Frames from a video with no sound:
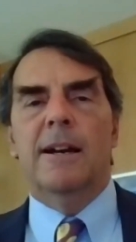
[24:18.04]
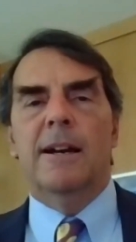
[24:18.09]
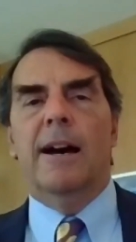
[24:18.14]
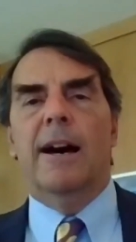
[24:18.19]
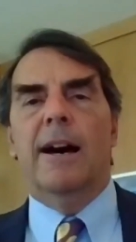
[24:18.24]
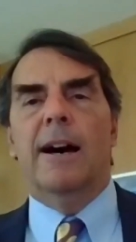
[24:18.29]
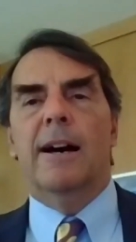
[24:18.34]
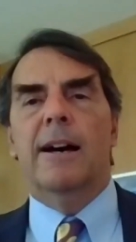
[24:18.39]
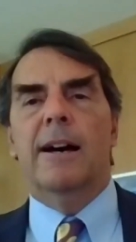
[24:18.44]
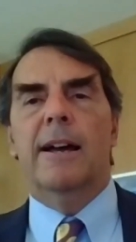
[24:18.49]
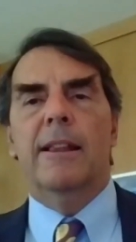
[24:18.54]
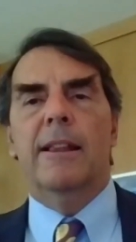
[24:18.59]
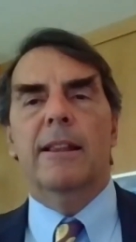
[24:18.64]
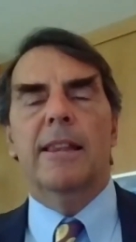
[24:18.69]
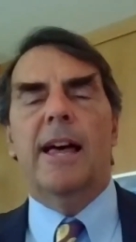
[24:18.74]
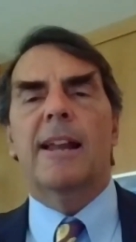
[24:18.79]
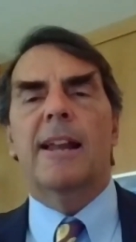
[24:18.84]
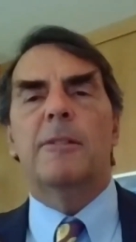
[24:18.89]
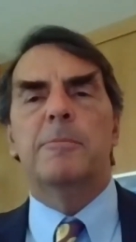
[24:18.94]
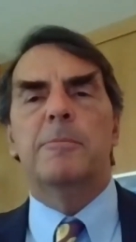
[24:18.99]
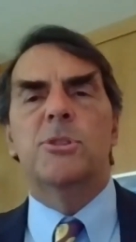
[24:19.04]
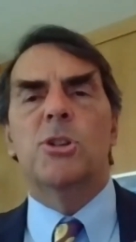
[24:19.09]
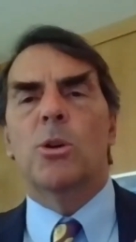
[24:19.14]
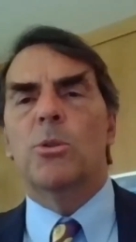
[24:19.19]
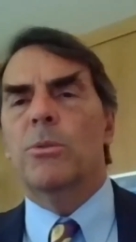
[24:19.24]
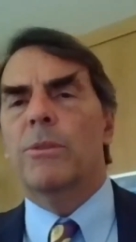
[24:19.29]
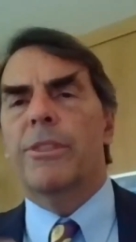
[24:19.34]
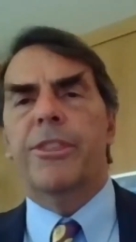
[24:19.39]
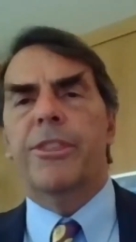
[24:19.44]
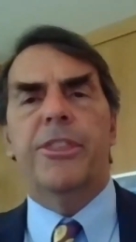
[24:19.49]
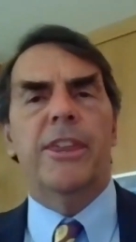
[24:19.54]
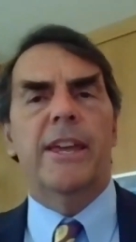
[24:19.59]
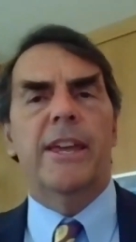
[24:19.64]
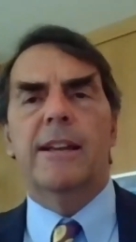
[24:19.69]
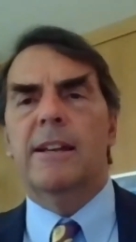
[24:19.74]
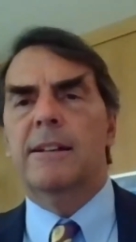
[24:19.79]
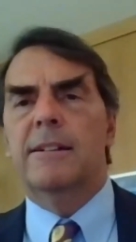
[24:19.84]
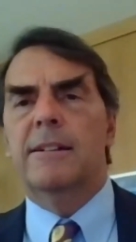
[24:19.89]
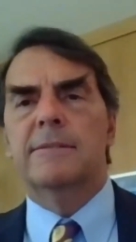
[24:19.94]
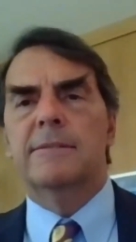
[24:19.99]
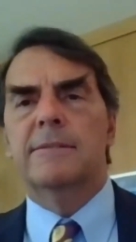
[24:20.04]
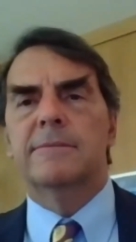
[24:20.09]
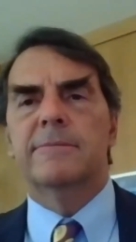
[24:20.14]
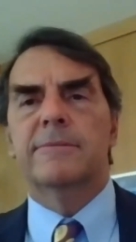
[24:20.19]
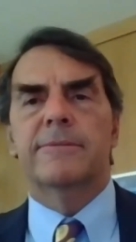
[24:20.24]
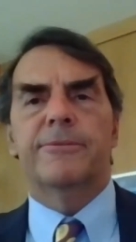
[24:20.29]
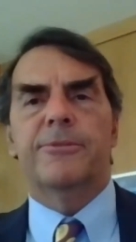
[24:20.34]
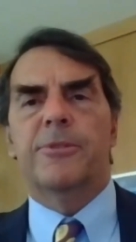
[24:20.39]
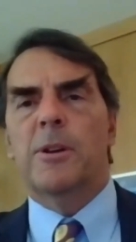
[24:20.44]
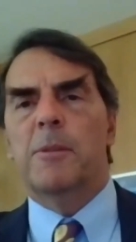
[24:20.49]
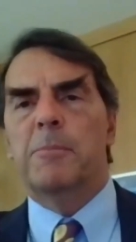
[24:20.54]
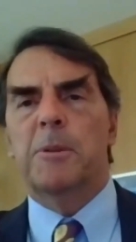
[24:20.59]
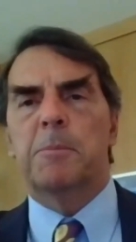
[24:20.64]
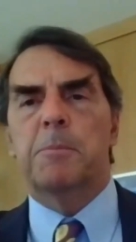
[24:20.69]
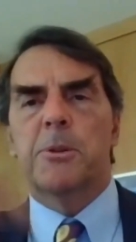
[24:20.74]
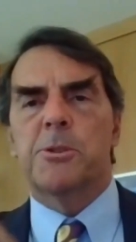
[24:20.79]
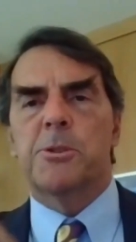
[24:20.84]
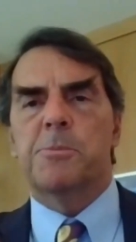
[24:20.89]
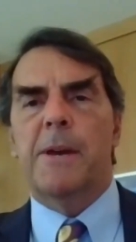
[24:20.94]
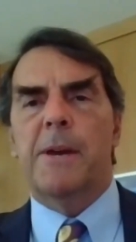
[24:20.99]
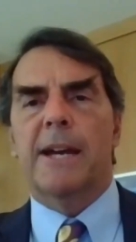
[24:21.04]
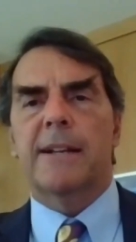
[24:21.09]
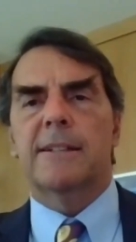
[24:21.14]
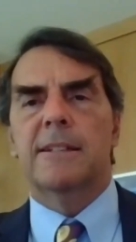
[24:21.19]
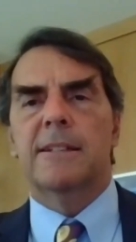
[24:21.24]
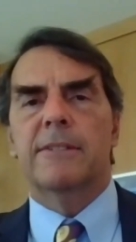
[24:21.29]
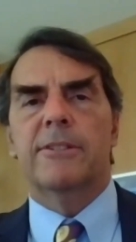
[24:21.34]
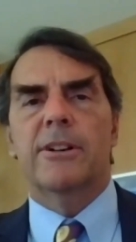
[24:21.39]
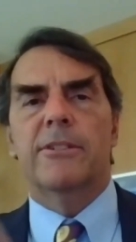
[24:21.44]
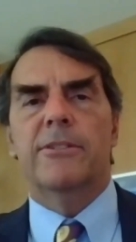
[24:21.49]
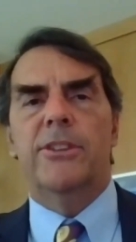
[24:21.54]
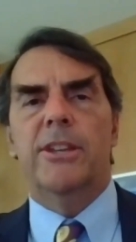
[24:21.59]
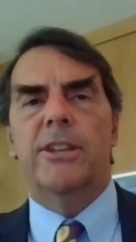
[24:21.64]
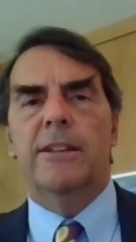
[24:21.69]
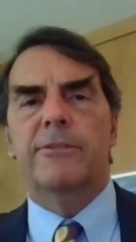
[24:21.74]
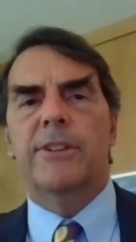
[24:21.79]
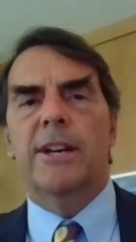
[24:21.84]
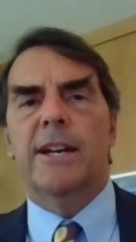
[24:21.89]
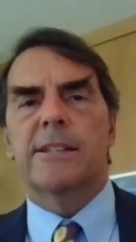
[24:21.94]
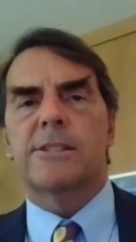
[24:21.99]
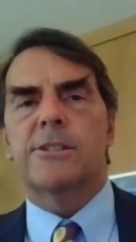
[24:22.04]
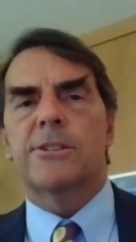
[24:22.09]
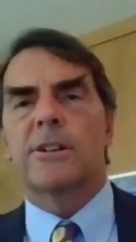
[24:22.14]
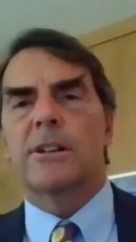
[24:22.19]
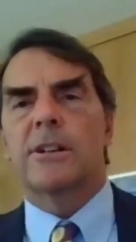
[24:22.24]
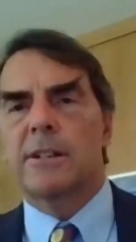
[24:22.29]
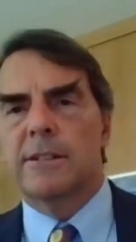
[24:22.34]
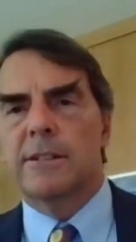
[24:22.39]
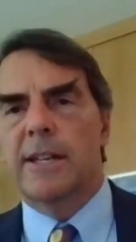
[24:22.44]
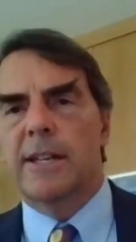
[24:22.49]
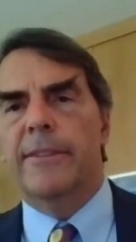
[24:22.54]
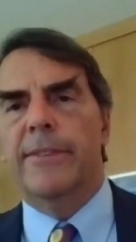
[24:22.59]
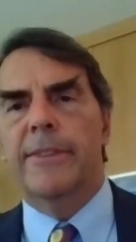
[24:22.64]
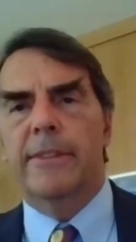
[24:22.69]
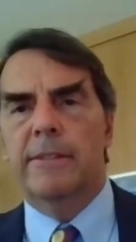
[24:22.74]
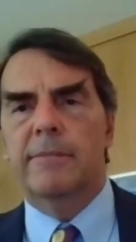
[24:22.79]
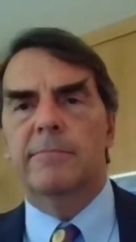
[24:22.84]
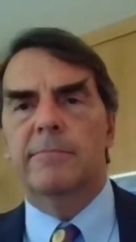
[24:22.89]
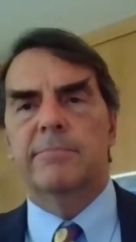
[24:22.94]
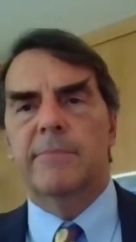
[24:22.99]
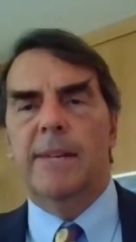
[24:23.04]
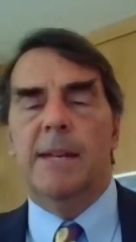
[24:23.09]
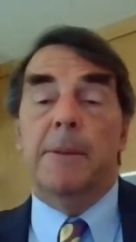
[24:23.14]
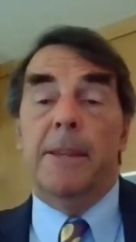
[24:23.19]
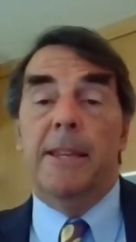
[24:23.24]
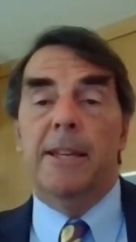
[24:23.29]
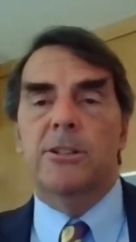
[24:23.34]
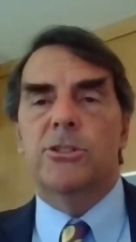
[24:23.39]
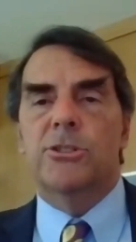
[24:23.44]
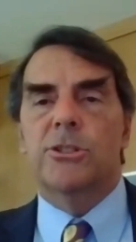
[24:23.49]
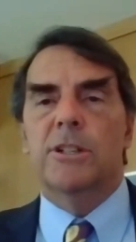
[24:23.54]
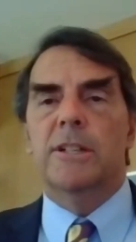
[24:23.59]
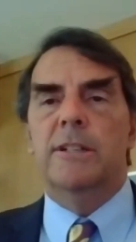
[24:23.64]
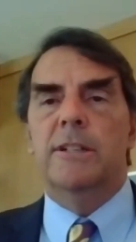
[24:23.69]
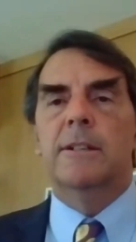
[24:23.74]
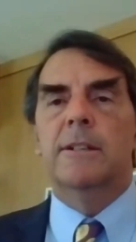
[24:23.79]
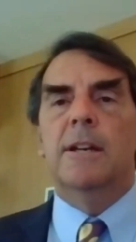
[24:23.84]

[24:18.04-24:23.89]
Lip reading: A lot of them don't think from the perspective of the investor, and maybe they should.